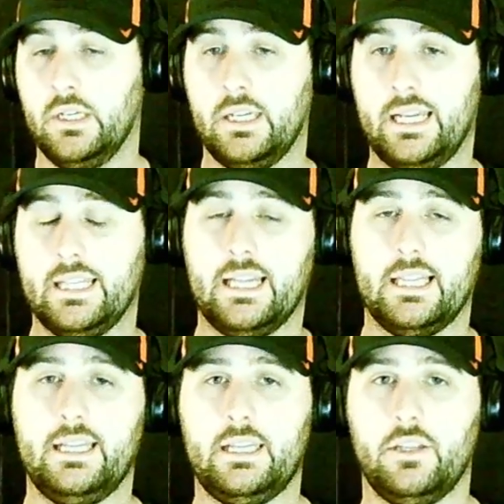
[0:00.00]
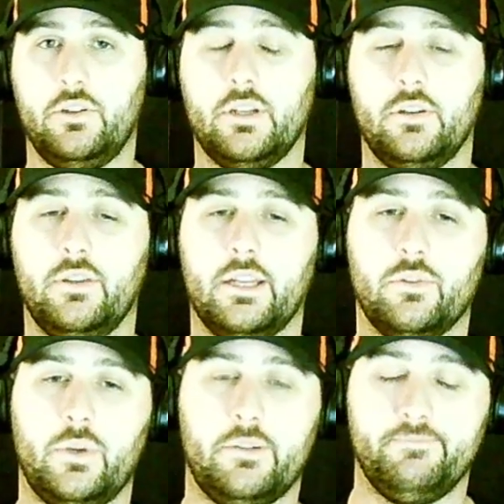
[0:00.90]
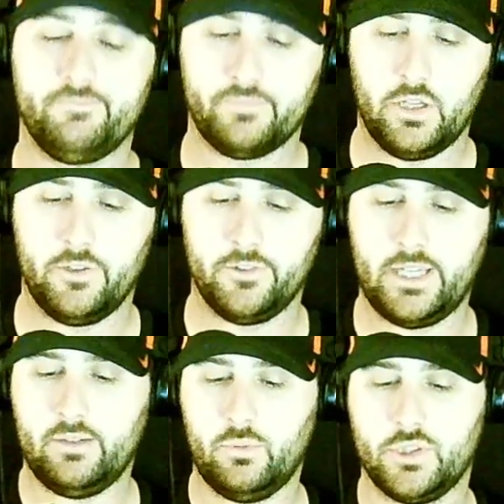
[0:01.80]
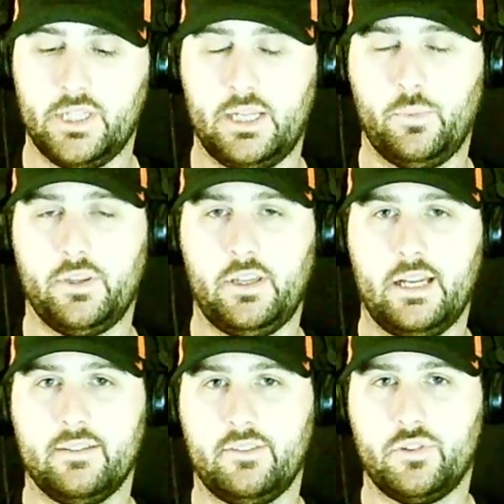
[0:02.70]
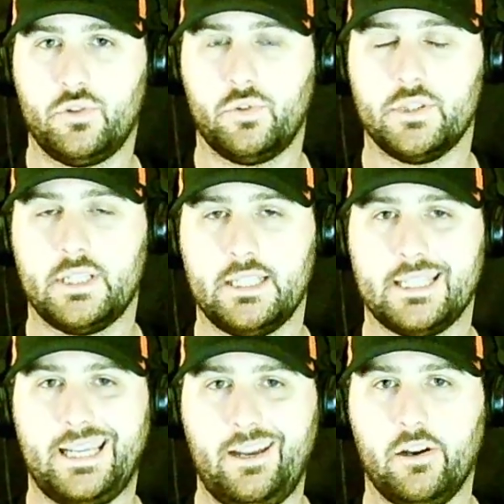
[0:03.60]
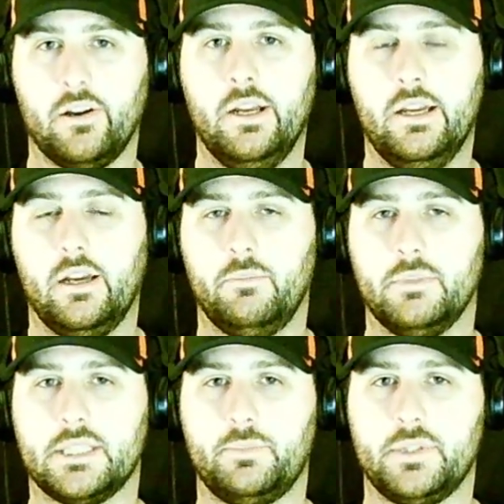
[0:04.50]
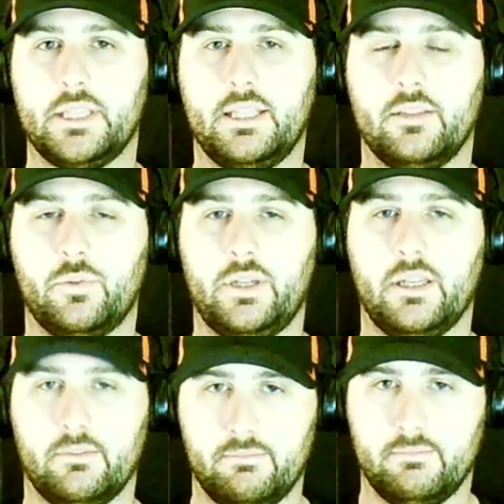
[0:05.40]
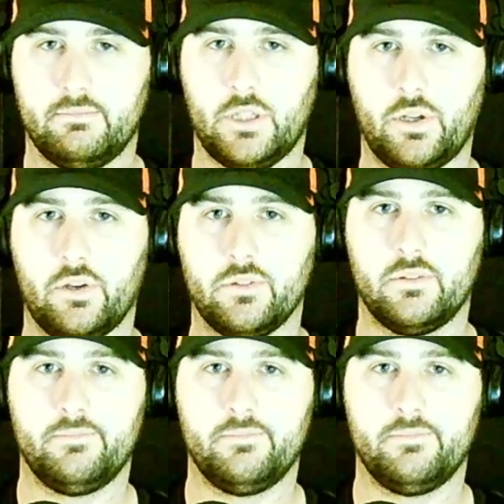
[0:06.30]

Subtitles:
hit that link and you can do that as well. Other than that, we'll check in with you guys after Georgia takes care of Mississippi State this weekend. Go Dogs.